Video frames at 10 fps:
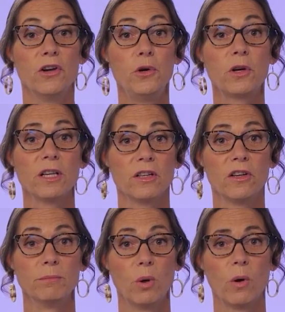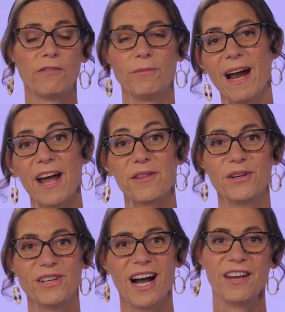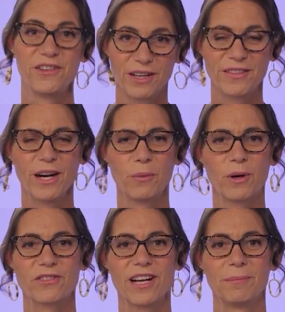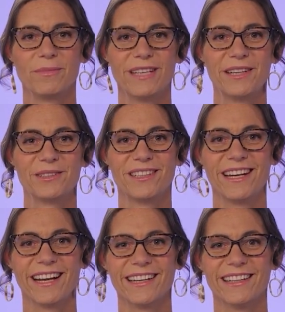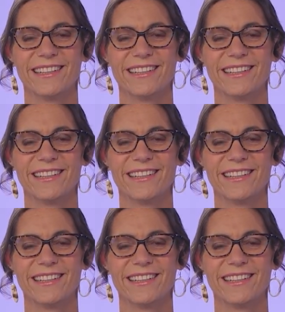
You can learn more from Heather and Jan during their workshop later today.